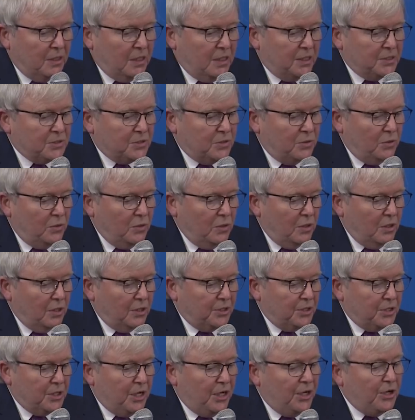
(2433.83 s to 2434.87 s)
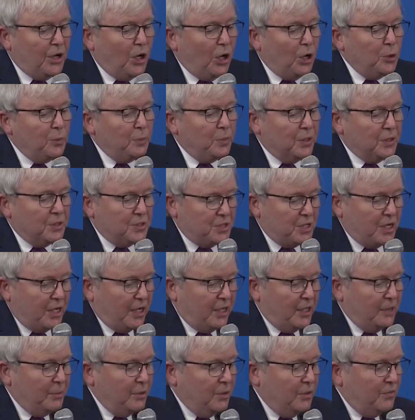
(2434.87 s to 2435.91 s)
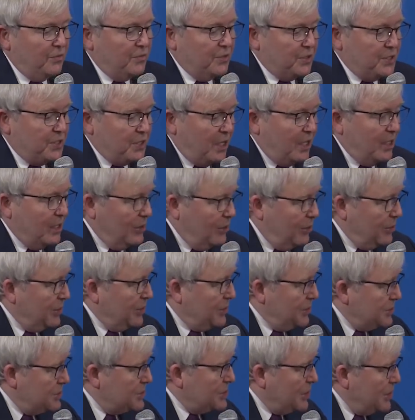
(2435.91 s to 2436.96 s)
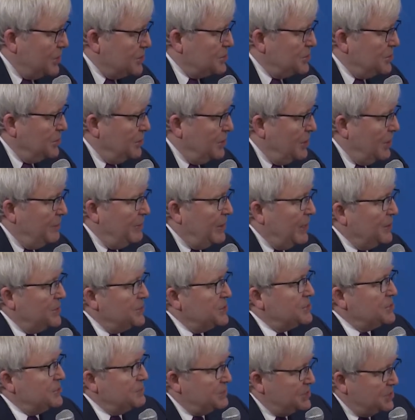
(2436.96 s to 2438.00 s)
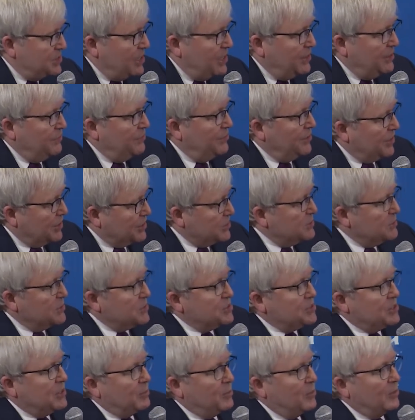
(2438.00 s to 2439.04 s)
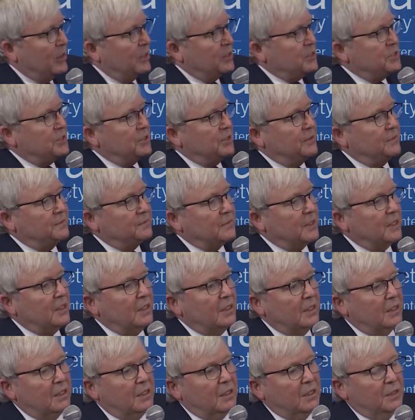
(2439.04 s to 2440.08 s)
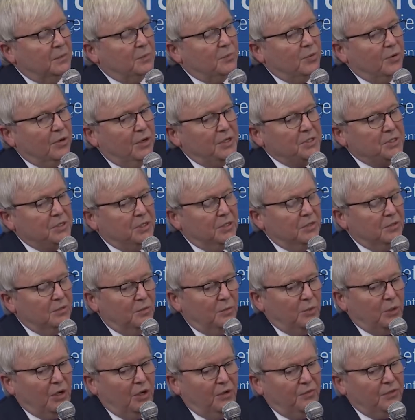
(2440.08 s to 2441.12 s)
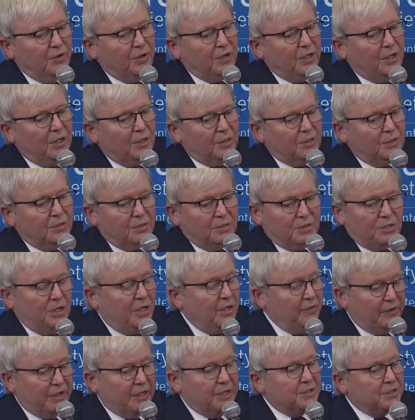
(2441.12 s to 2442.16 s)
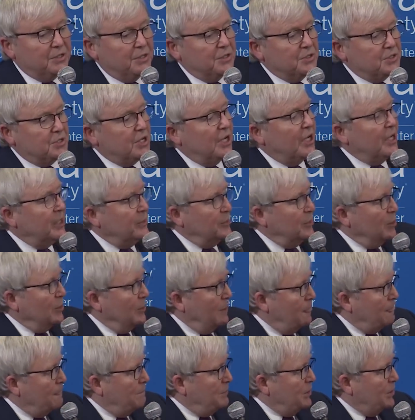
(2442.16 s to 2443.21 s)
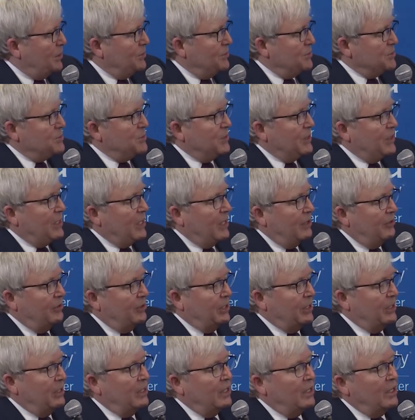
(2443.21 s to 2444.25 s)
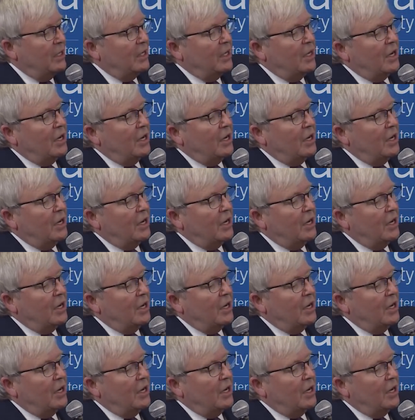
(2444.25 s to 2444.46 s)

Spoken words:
let's call it an open table for dialogue and discussion about the substantive things which separate you. At present, we often don't even get to the table because we're carrying